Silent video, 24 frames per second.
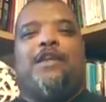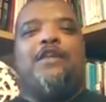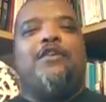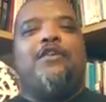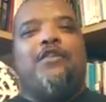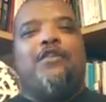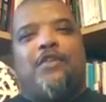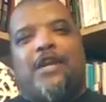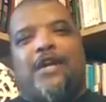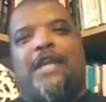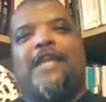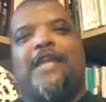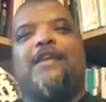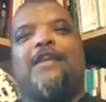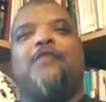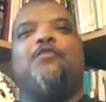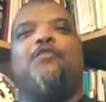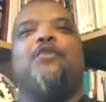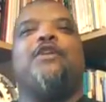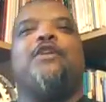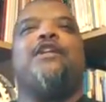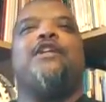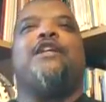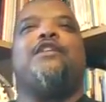All right,
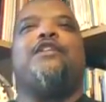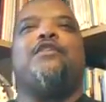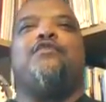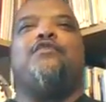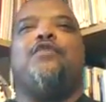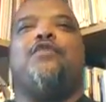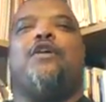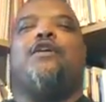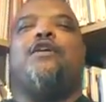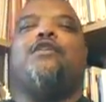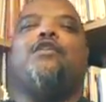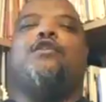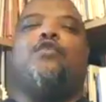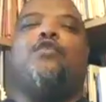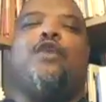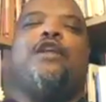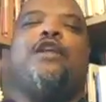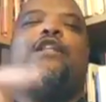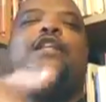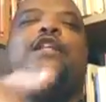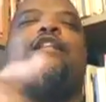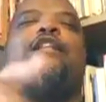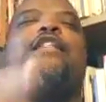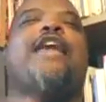what did I do wrong? Well, you
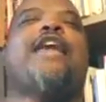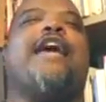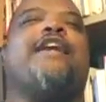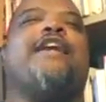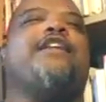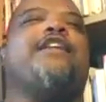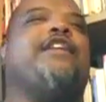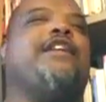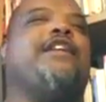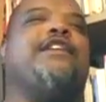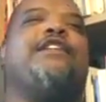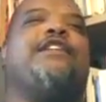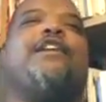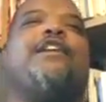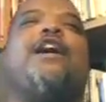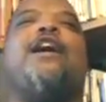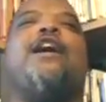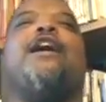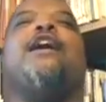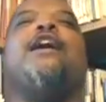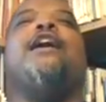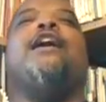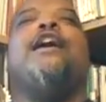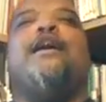did that, you didn't
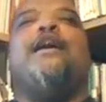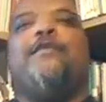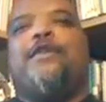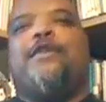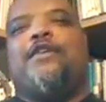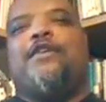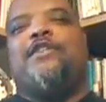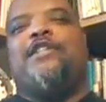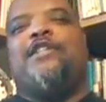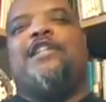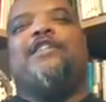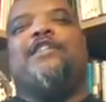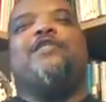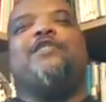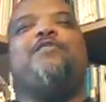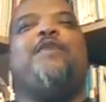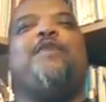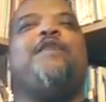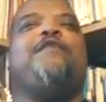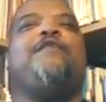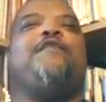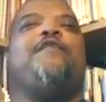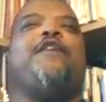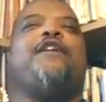tuck, and because you didn't
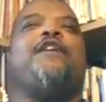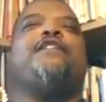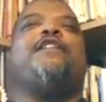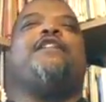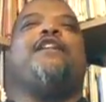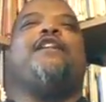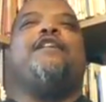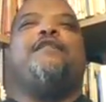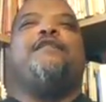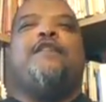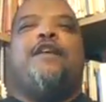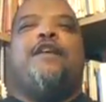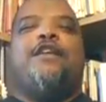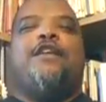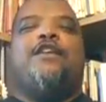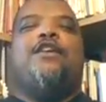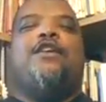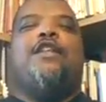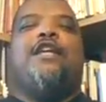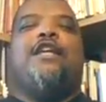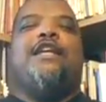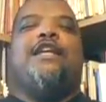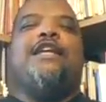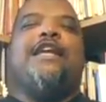spin fast enough, you
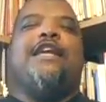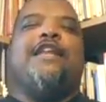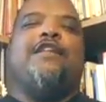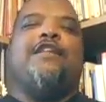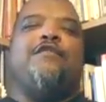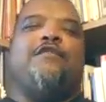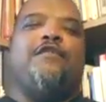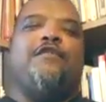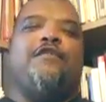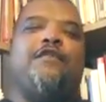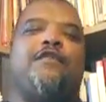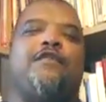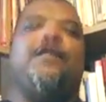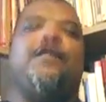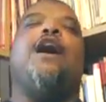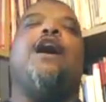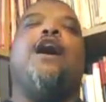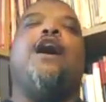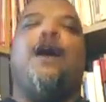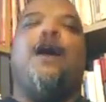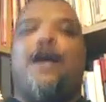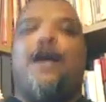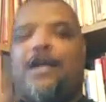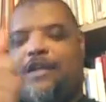didn't get the full.
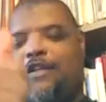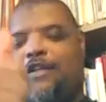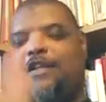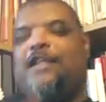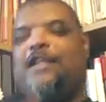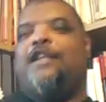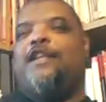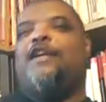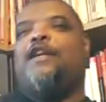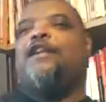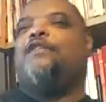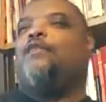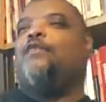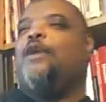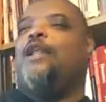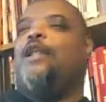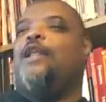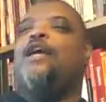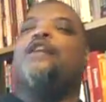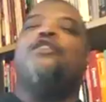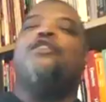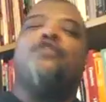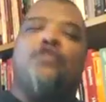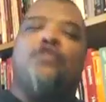All right, nice one.
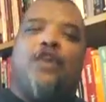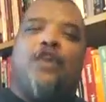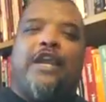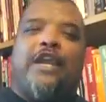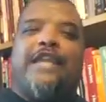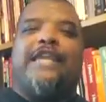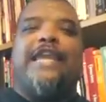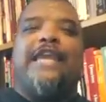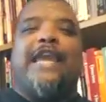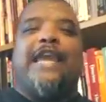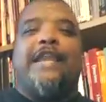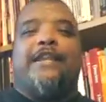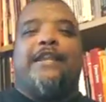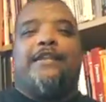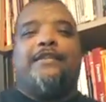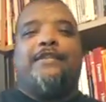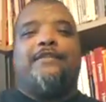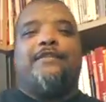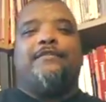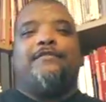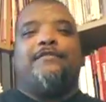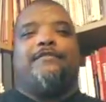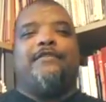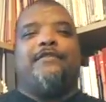Try again.
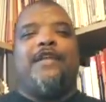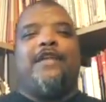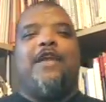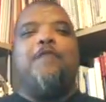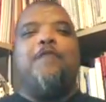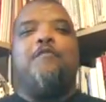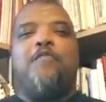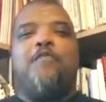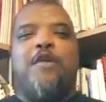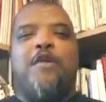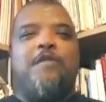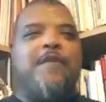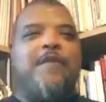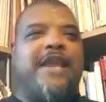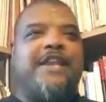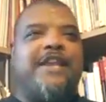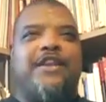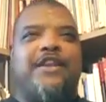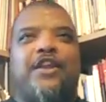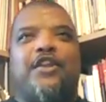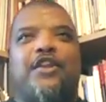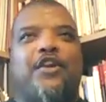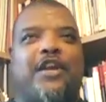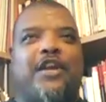Implement
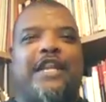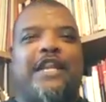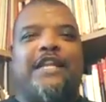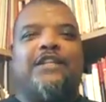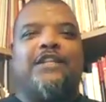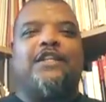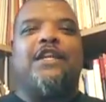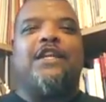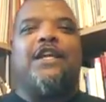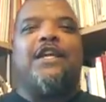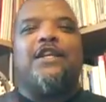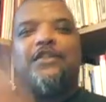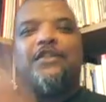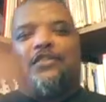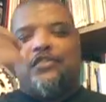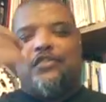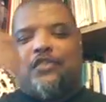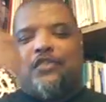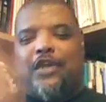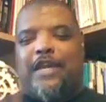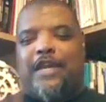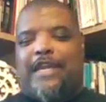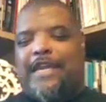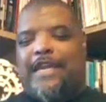the knowledge.
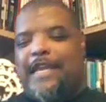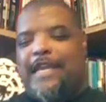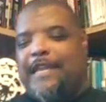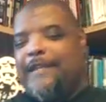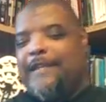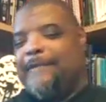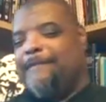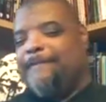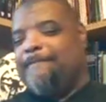Try again.